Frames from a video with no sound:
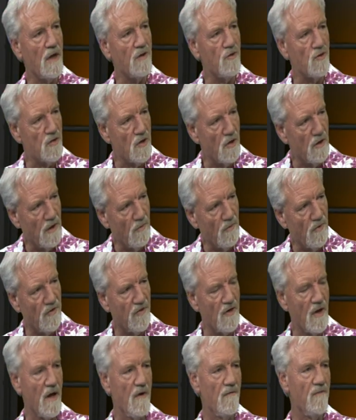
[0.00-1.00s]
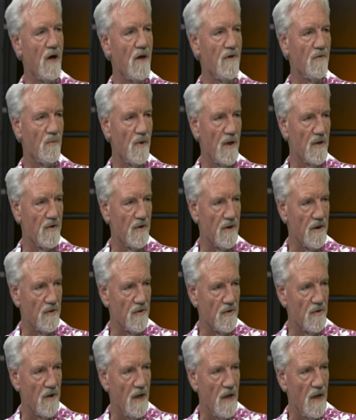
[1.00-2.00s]
Ratu Johnny was uh, Vice
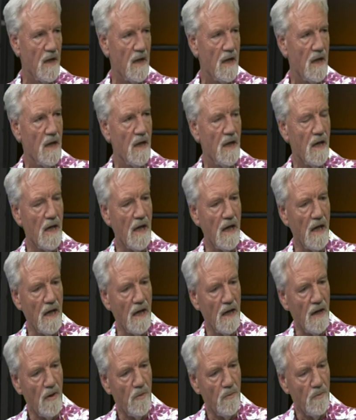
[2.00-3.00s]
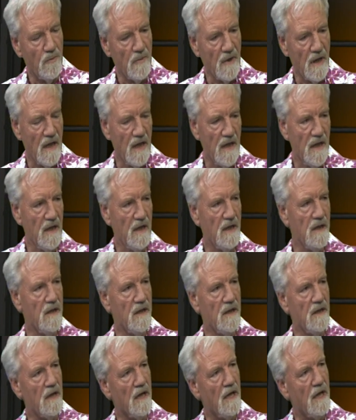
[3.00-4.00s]
President, um,
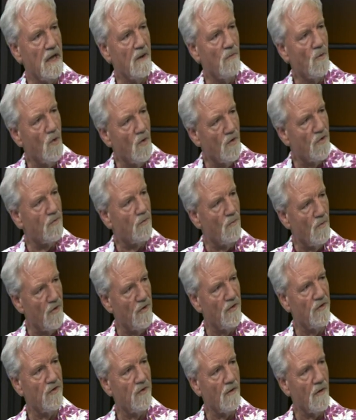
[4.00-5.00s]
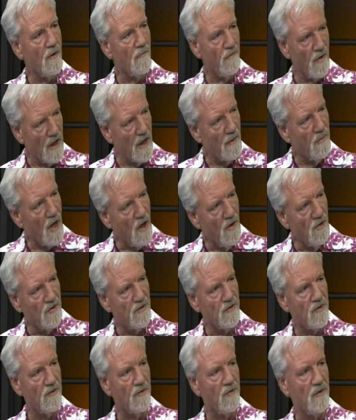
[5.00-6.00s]
he, uh, of course, was very
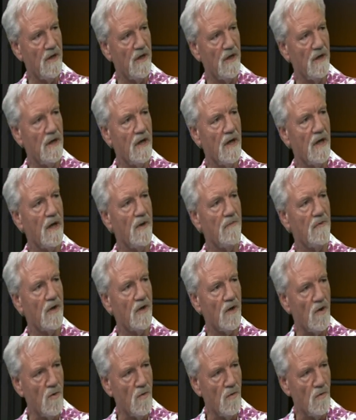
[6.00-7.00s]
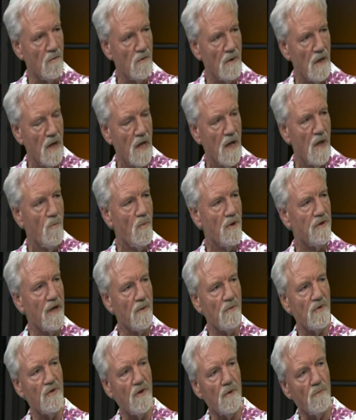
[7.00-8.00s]
opposed to the, uh, the coup. Mm-hmm. But
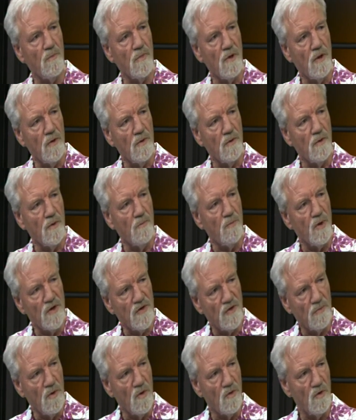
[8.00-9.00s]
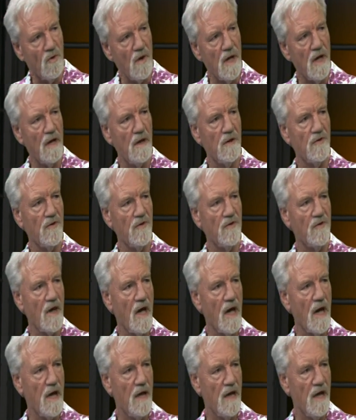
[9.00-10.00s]
that was on, on principle grounds uh,
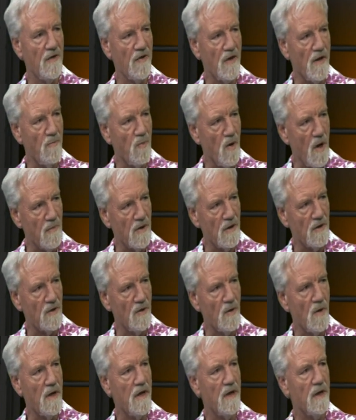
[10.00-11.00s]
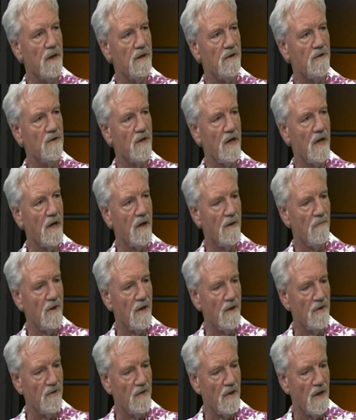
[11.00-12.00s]
mm-hmm. as a prominent lawyer and,
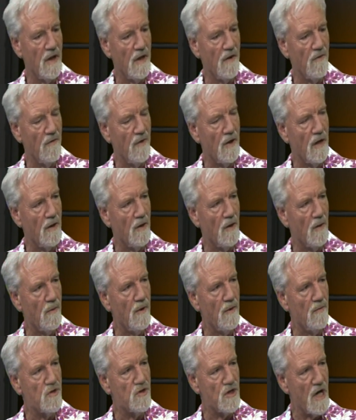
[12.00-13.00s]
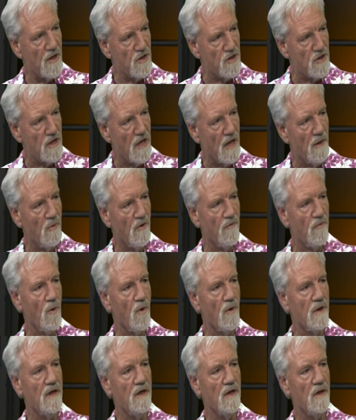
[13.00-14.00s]
uh, and uh, uh, judge uh,
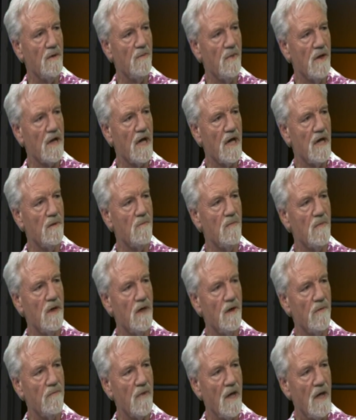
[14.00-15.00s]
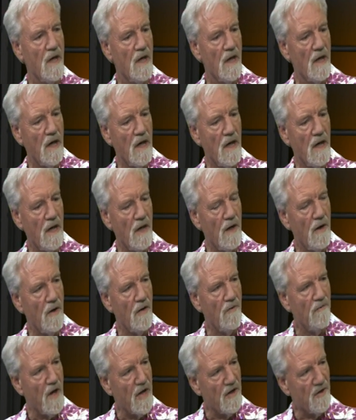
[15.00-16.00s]
before he became um,
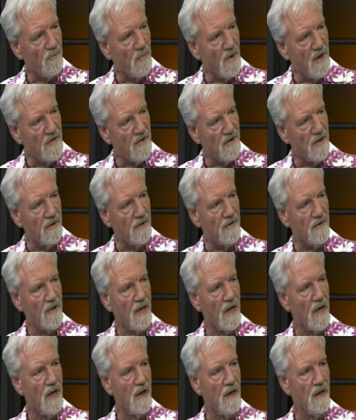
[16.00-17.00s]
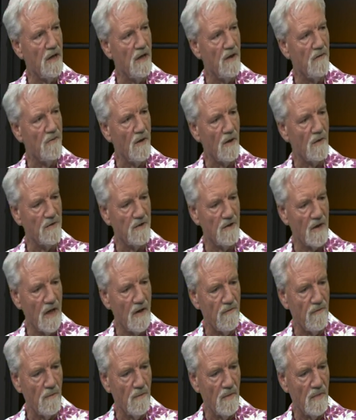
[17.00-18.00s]
Uh, Vice President. Uh, he felt uh,
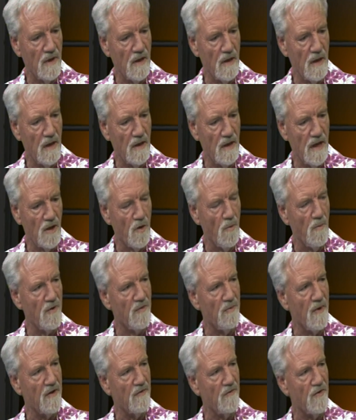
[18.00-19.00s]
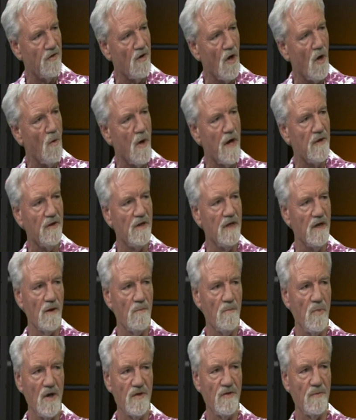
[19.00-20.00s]
from a legal perspective there's no way that he
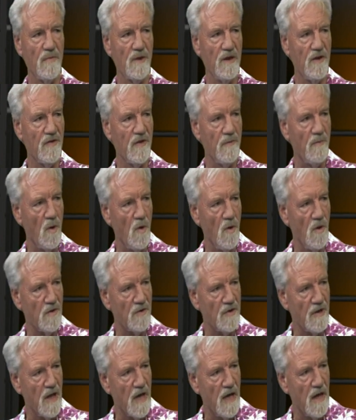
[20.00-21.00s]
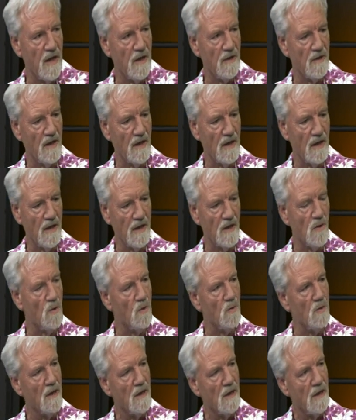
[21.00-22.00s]
can possibly support uh, an
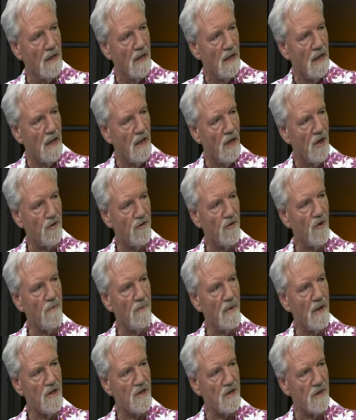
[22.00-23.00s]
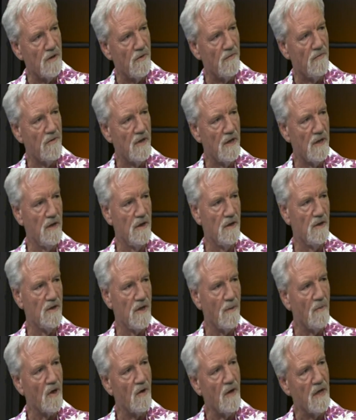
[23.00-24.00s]
illegal uh, usurpation of the
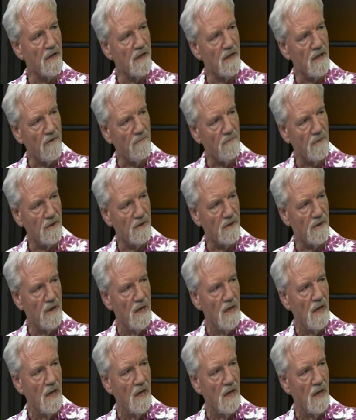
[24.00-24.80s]
democratic government.